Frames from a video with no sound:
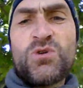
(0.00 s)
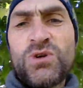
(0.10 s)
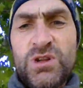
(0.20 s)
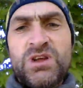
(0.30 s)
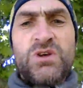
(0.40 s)

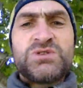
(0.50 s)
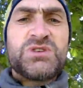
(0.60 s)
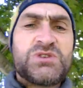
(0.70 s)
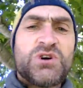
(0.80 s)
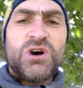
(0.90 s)
on in their own
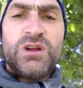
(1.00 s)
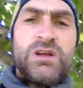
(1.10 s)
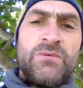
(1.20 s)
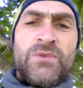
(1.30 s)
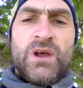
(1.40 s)

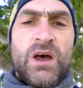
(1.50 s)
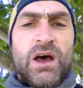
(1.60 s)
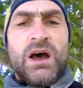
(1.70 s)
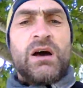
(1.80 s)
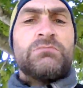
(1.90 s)
society.
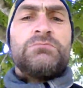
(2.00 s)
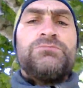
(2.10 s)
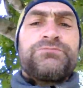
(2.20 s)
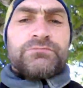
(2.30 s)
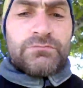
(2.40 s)

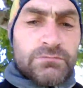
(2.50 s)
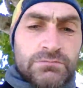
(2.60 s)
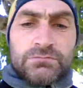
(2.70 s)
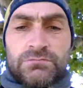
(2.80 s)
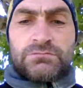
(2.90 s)
Um,
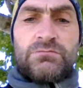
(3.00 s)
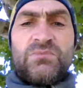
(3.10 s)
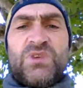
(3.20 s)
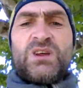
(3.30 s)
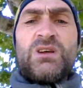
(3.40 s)

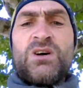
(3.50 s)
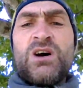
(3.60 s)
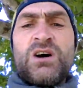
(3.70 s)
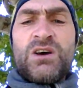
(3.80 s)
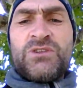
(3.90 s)
you know,
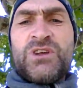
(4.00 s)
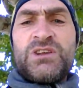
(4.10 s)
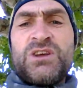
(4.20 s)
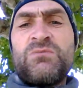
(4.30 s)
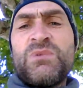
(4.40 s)
I, I
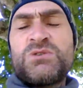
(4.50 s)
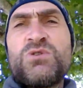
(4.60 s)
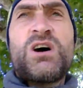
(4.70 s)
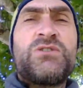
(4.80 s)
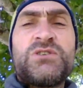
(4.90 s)
think mental
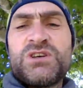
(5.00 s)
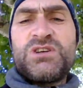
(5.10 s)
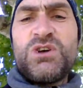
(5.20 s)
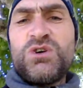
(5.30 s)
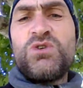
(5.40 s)
health is a
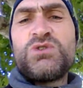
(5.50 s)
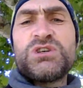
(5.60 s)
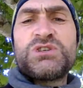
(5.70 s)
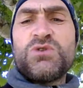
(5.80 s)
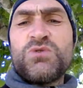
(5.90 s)
huge
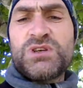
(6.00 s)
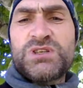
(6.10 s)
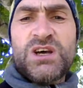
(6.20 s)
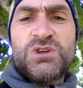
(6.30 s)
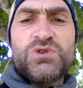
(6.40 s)
issue in
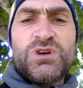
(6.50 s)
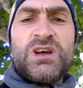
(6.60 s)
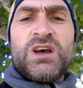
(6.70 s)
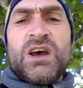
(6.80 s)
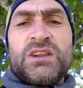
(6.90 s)
this country
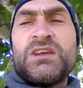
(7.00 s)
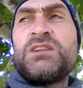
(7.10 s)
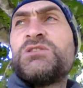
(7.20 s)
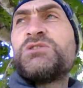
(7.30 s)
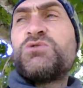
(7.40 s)
that
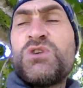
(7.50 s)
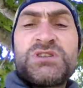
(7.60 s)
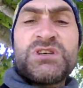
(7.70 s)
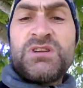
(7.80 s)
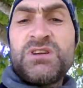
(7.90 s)
needs
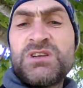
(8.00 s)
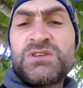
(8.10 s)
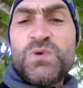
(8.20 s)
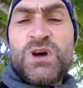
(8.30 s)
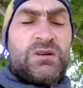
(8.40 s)
addressing in
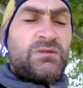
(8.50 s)
this way.